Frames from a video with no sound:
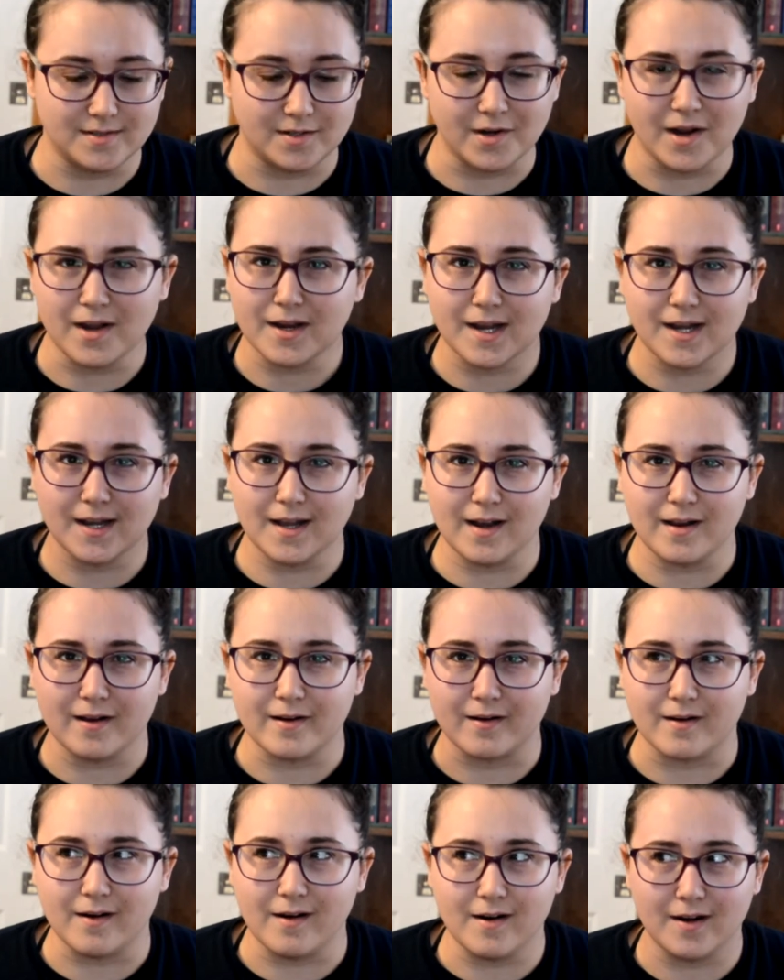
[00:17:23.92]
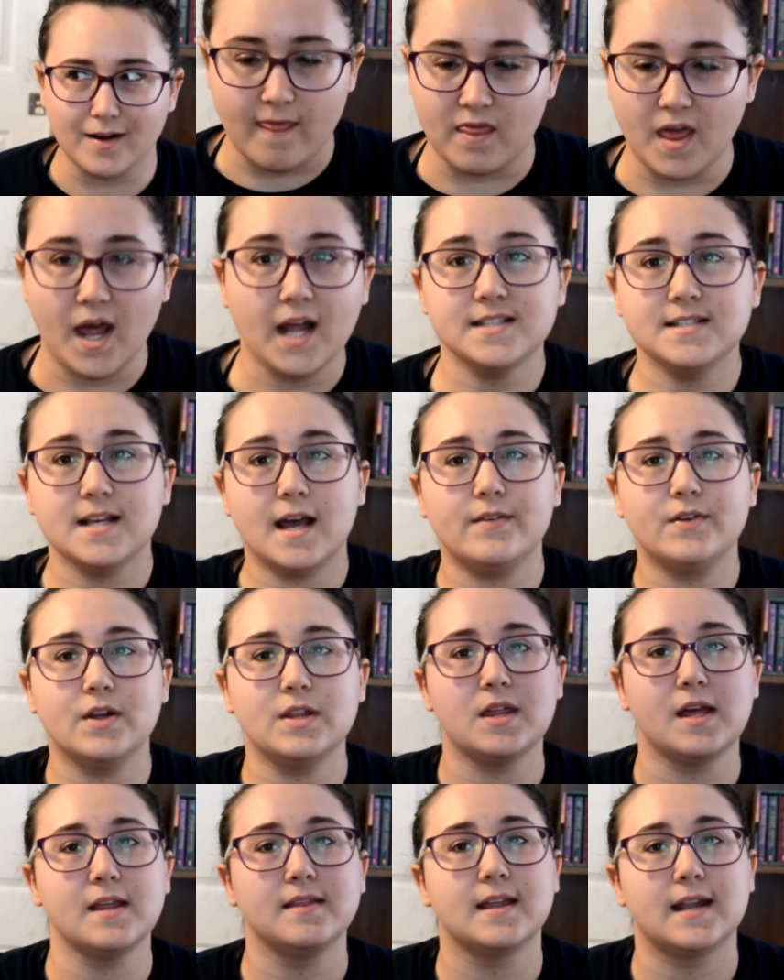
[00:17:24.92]
You're not getting out of your car. That's
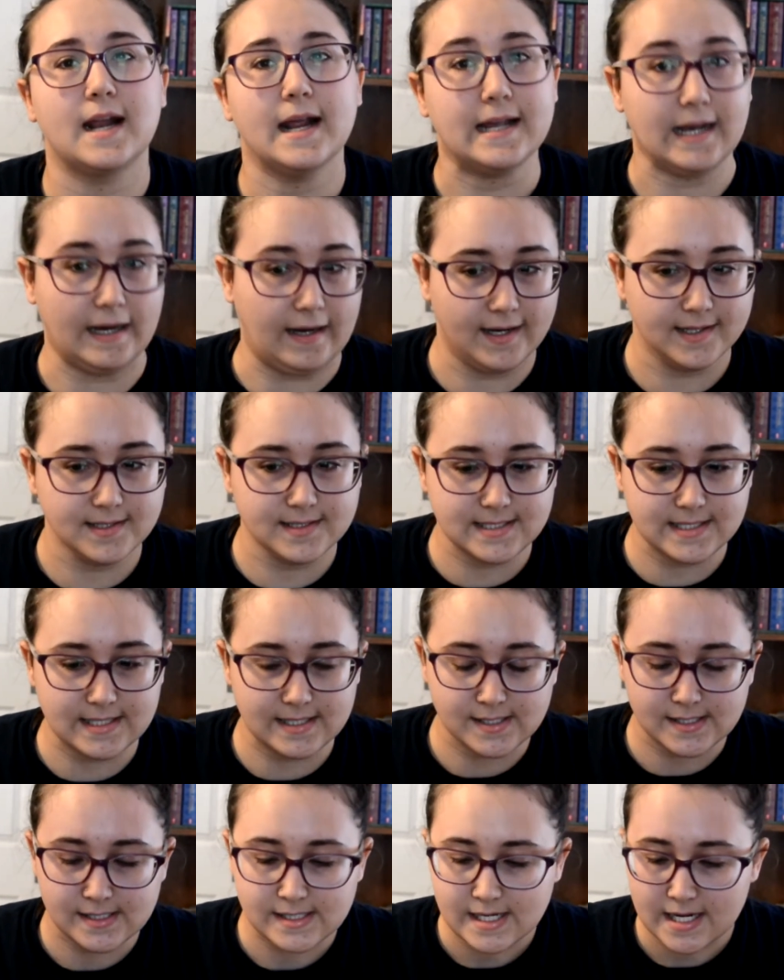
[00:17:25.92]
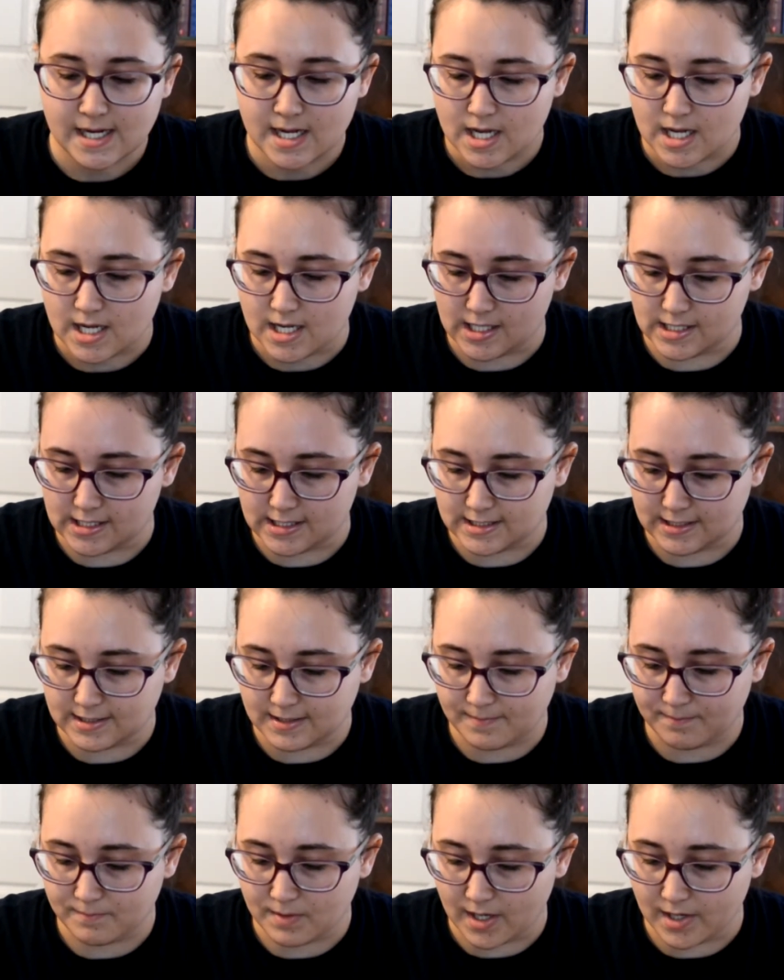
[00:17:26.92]
everything that I got.
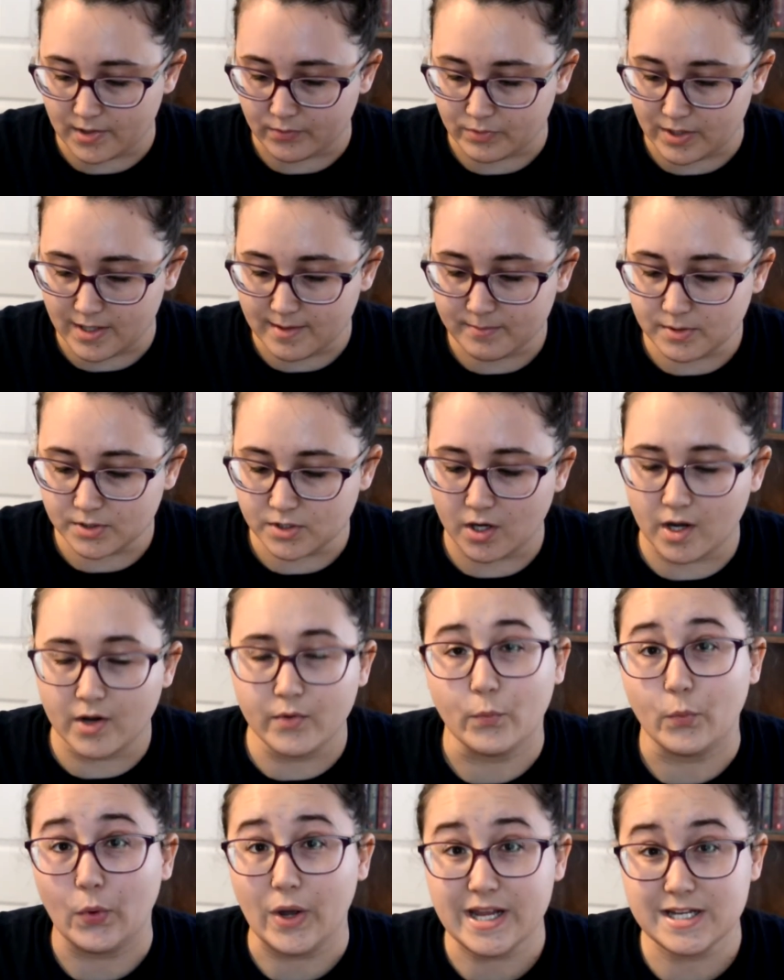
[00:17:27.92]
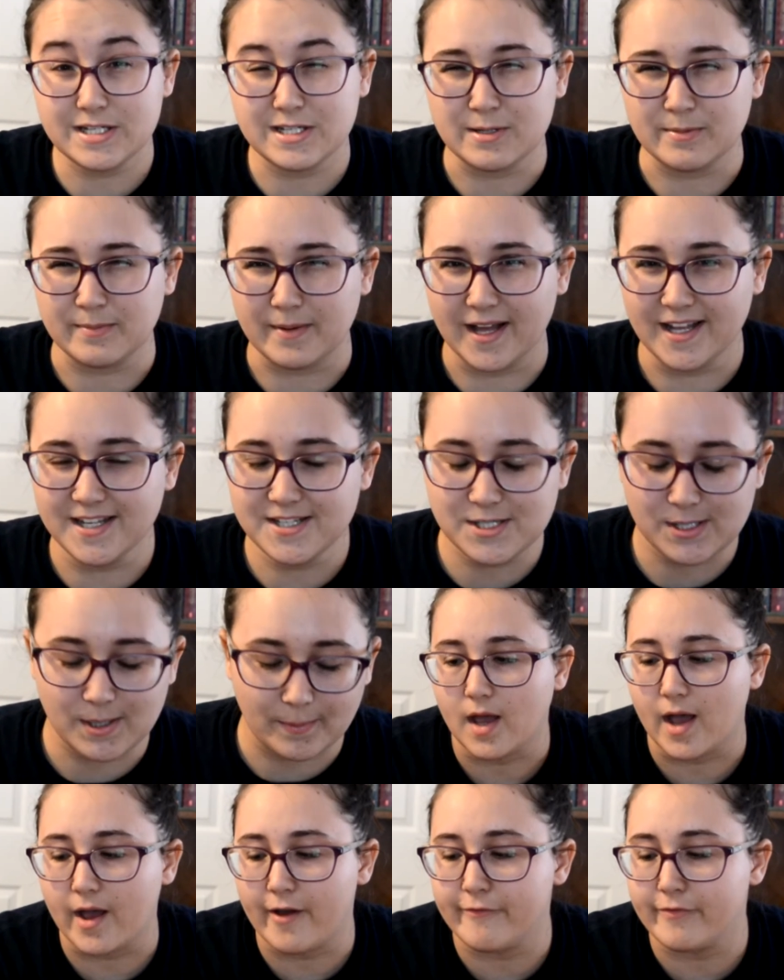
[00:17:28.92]
Um, I rambled on way too much.
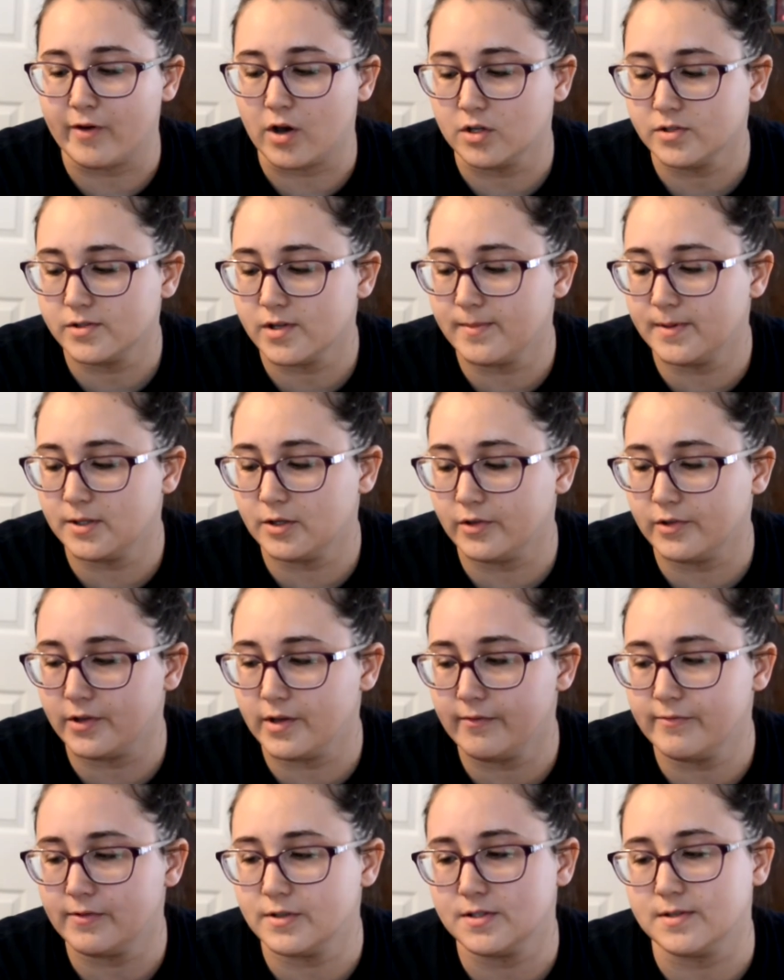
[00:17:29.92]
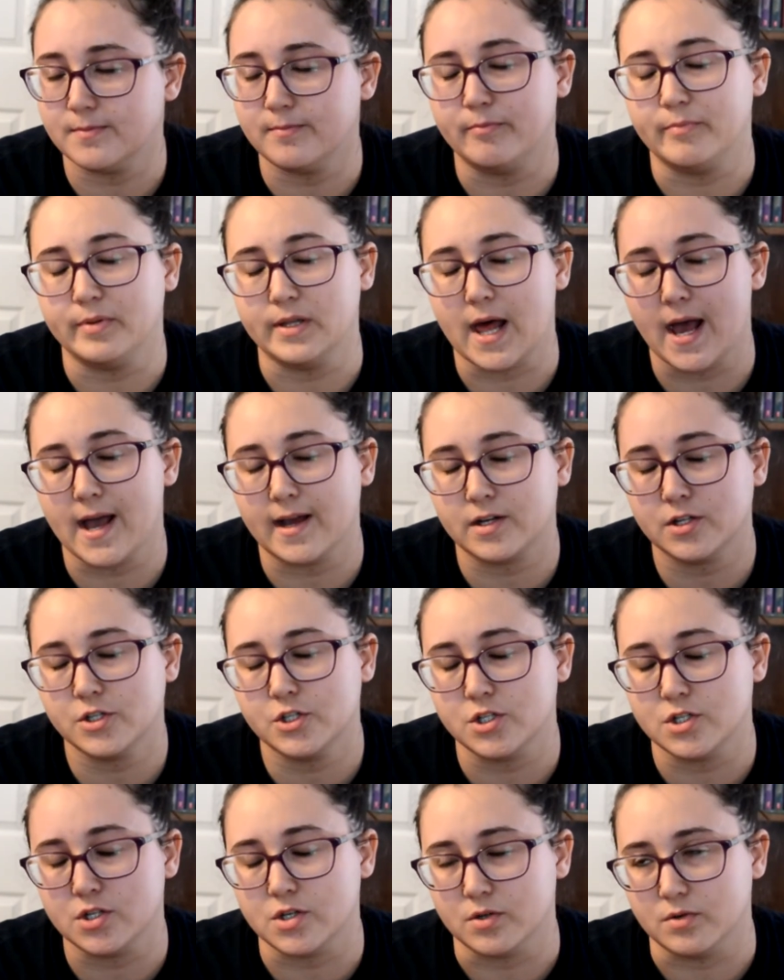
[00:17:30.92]
I've also been looking for some black
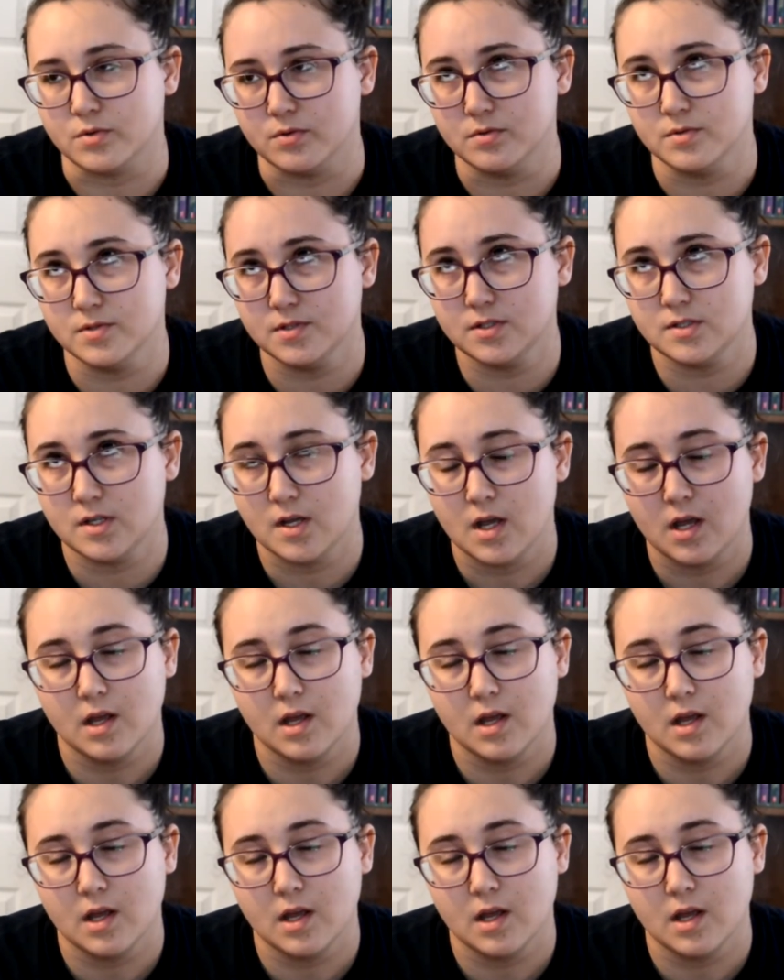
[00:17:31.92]
shoes.